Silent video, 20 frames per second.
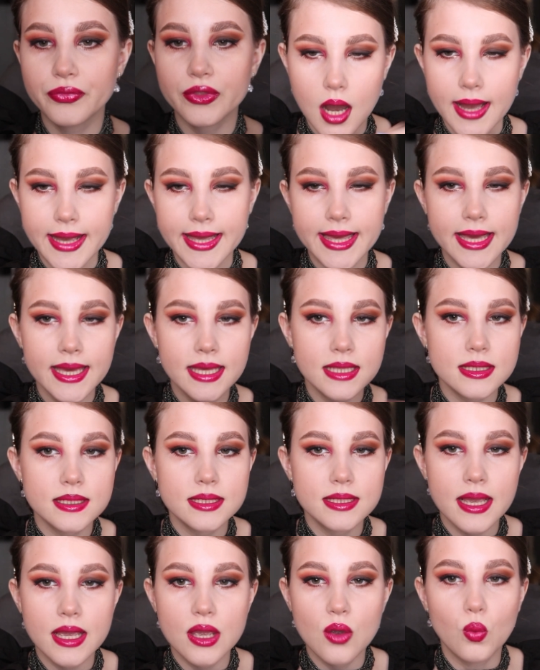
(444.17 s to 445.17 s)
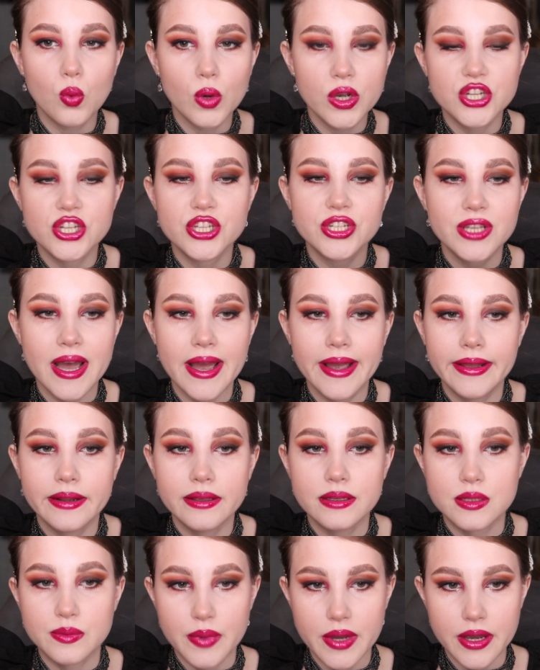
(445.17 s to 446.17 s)
I can't say which side
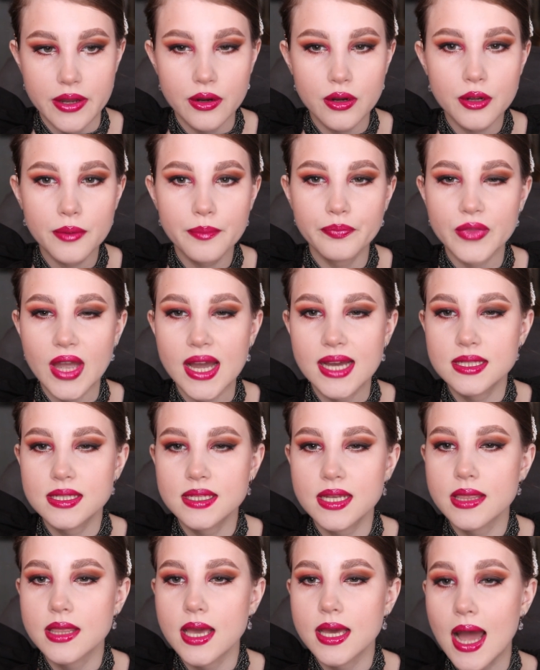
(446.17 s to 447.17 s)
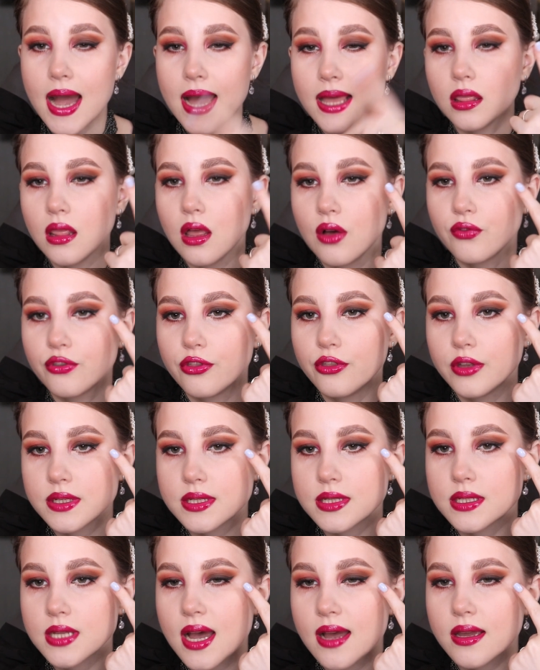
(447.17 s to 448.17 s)
is better. I'd say that I love
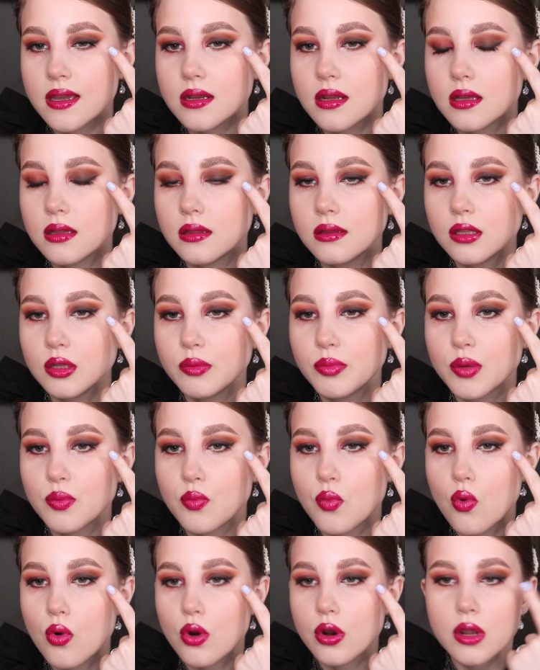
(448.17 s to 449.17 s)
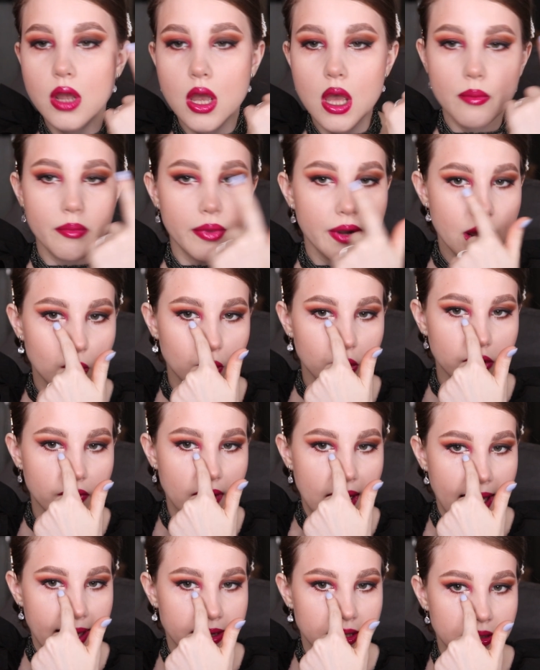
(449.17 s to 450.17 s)
this side a little bit more, but I would have
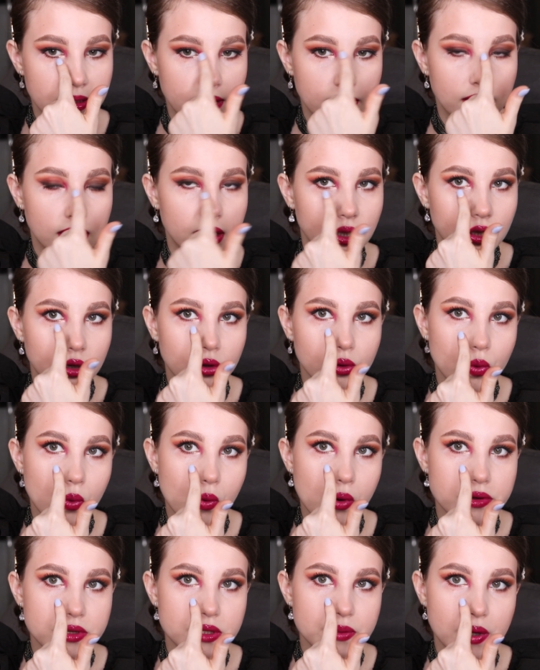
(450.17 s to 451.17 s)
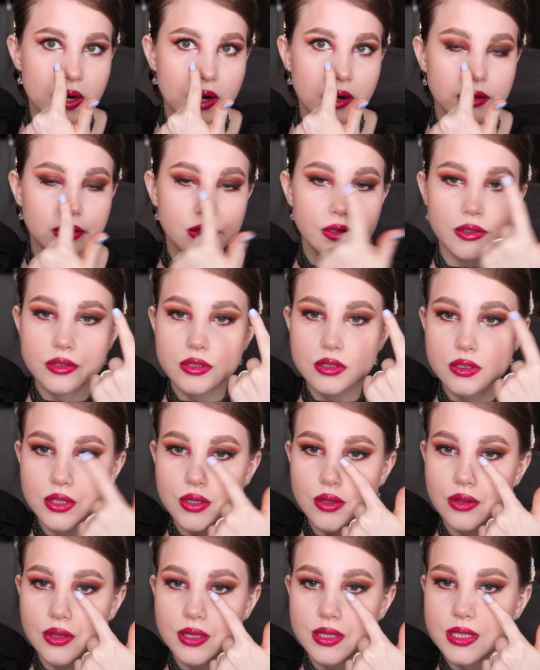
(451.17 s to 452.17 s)
added the inner corner sparkles
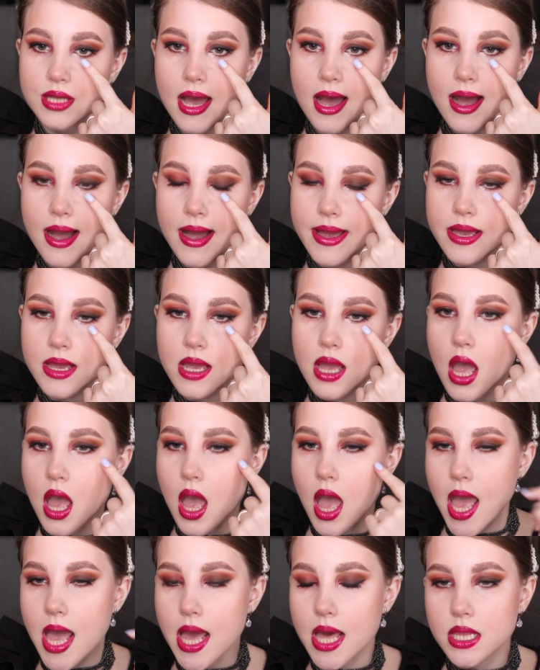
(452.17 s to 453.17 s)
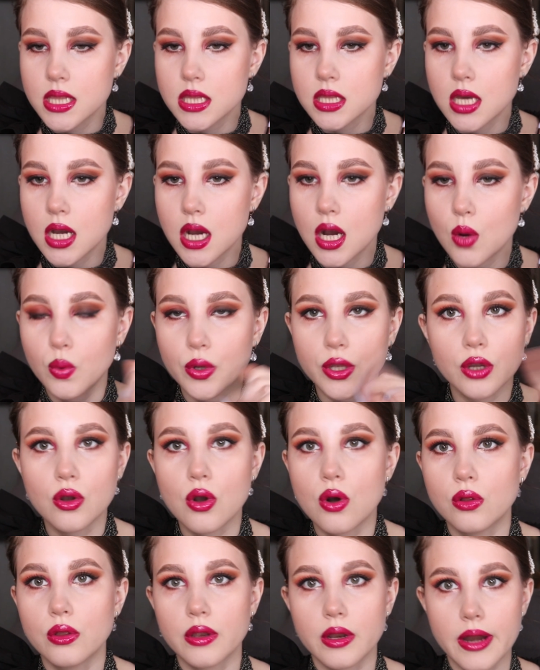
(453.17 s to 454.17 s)
to this eye, and we can
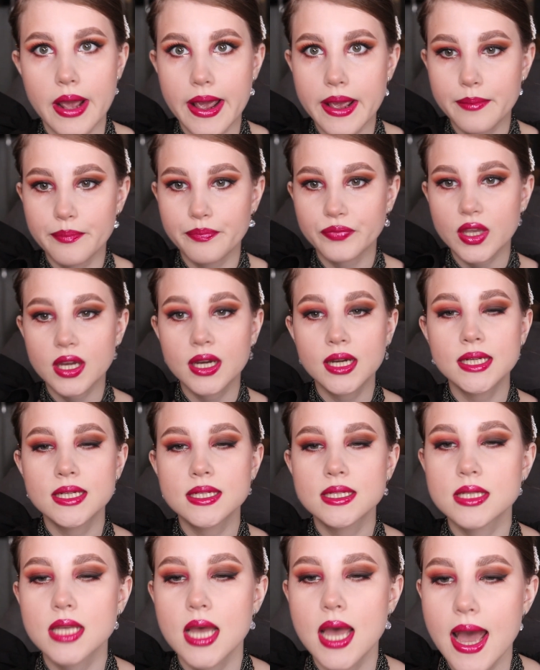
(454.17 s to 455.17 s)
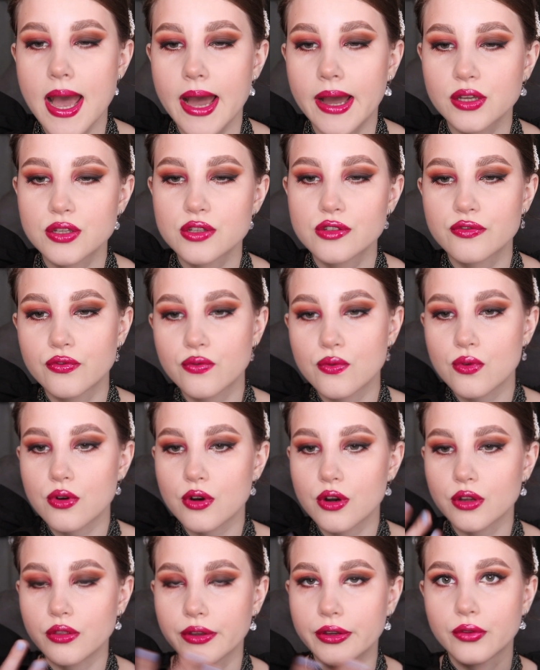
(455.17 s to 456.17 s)
call it a day. Because as
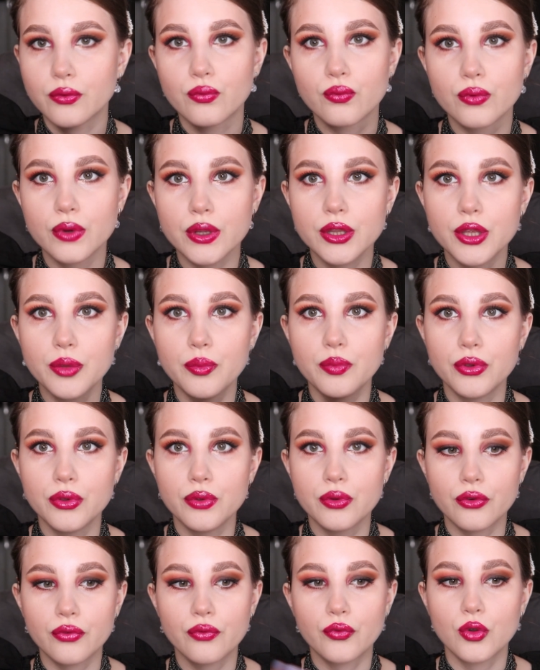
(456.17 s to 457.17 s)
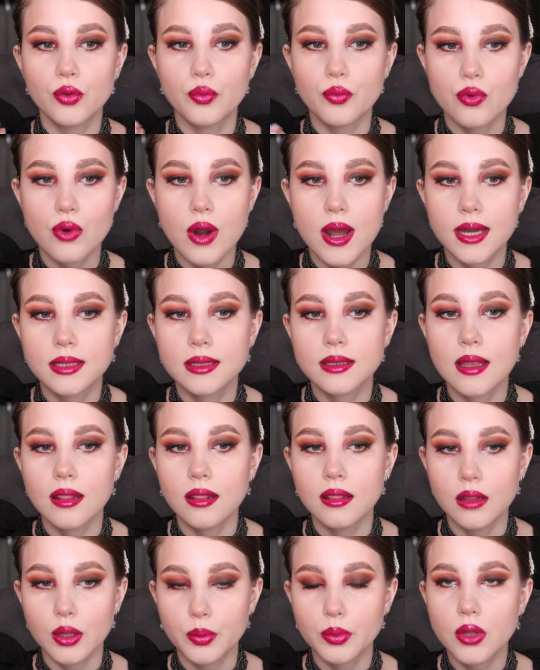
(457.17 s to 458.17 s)
for like really beautiful bright
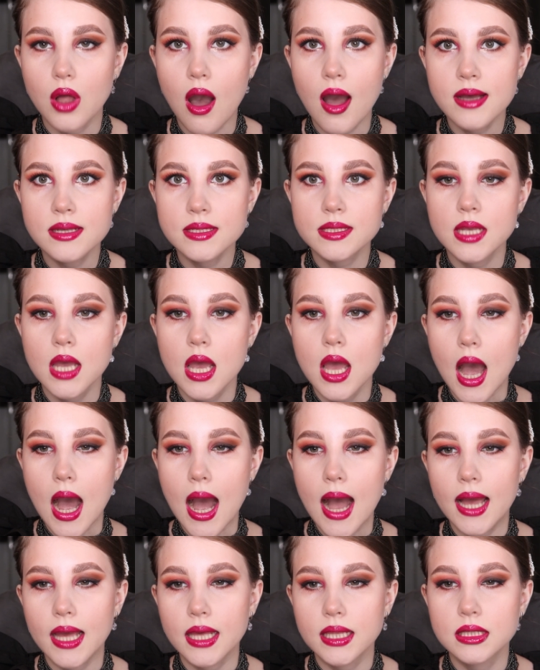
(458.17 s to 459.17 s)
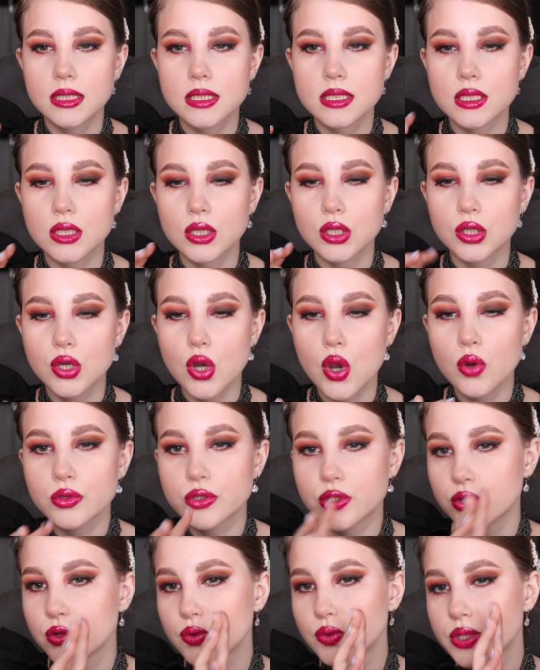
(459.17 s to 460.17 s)
lip gloss, I'd go
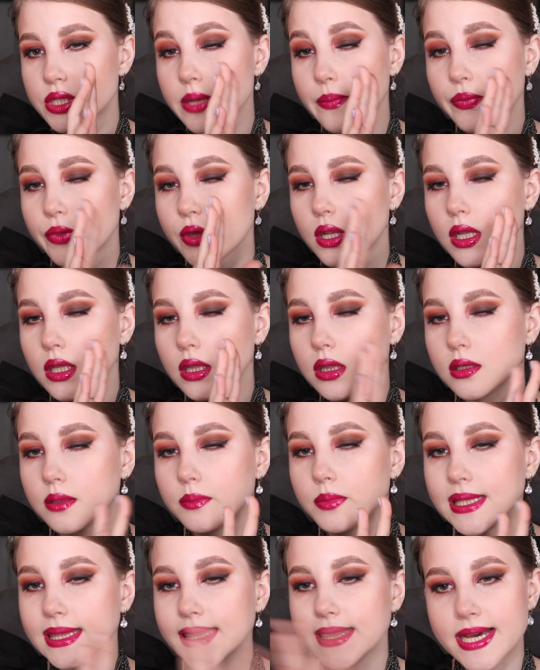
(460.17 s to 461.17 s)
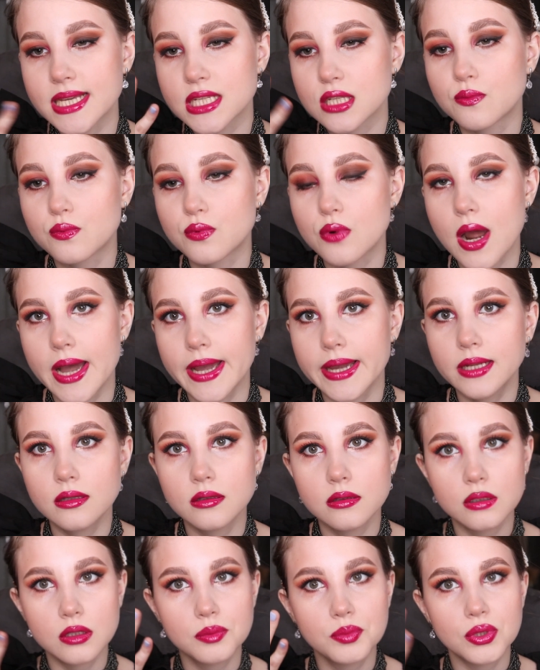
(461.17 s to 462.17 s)
to something a little bit less bright, a
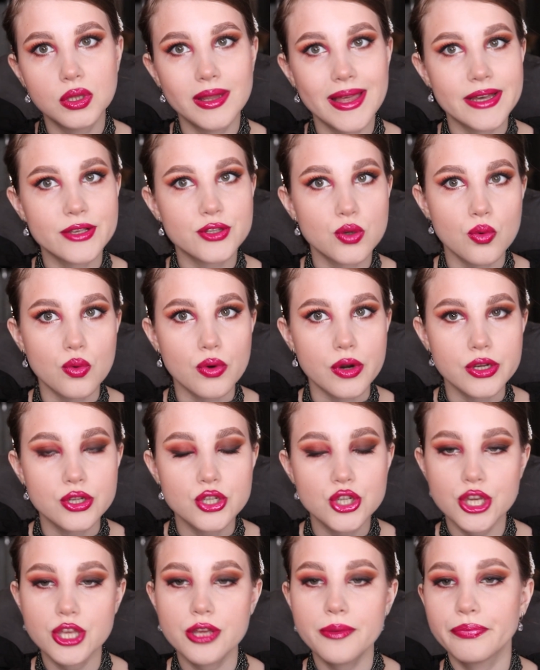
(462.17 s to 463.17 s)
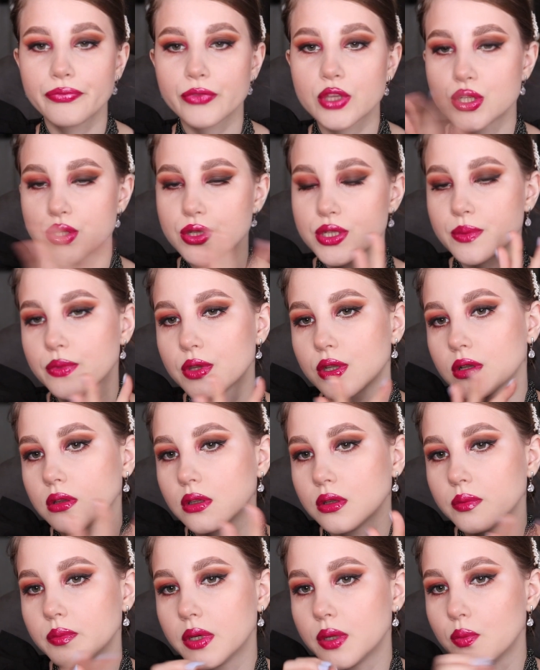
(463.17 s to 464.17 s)
little bit less orangey, to something a
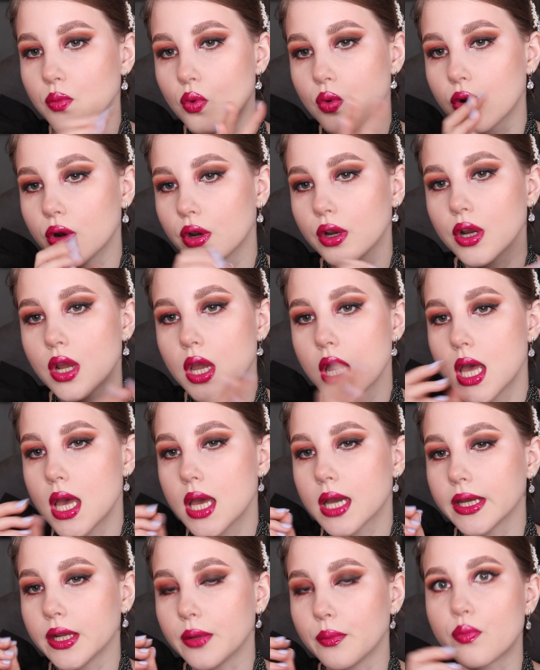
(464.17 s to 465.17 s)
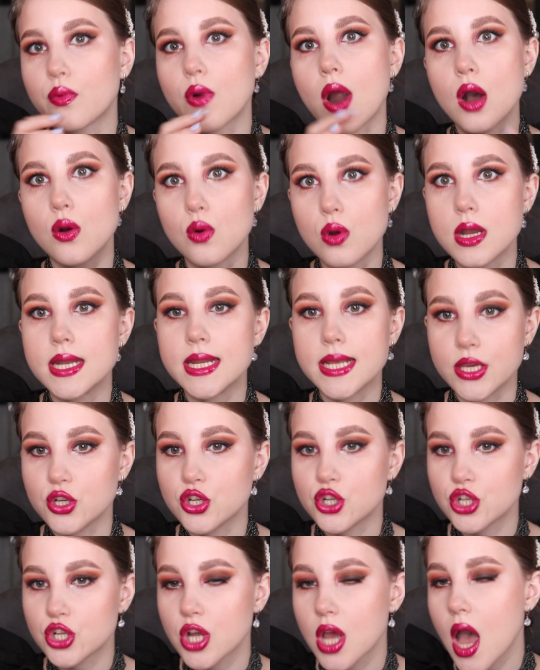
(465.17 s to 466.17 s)
little bit more kind of
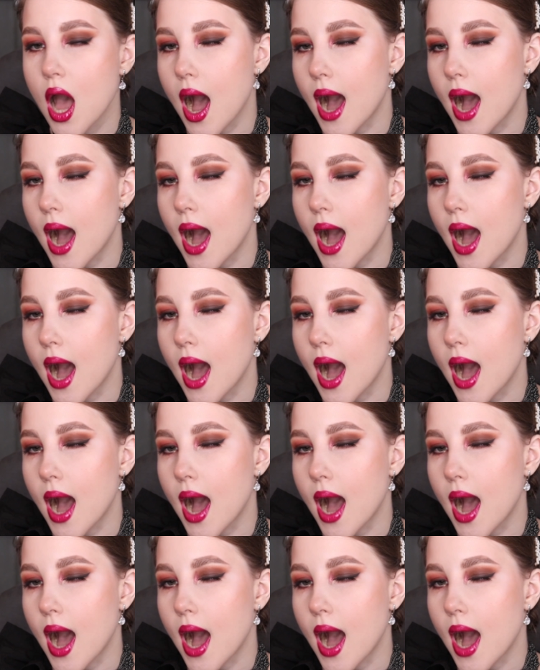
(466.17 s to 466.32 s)
brownish.